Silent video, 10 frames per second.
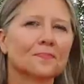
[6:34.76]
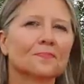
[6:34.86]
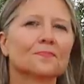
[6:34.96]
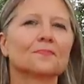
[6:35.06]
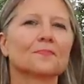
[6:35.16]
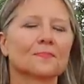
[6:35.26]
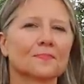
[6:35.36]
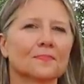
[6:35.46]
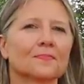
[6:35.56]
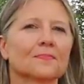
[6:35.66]

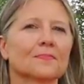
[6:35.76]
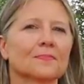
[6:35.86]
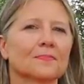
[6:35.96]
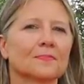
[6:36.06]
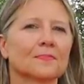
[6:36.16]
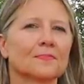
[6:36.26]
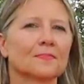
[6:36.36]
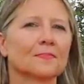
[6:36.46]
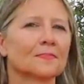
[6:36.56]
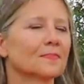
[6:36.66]

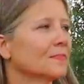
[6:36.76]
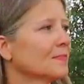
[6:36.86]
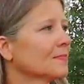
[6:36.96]
No words are spoken by the person on screen.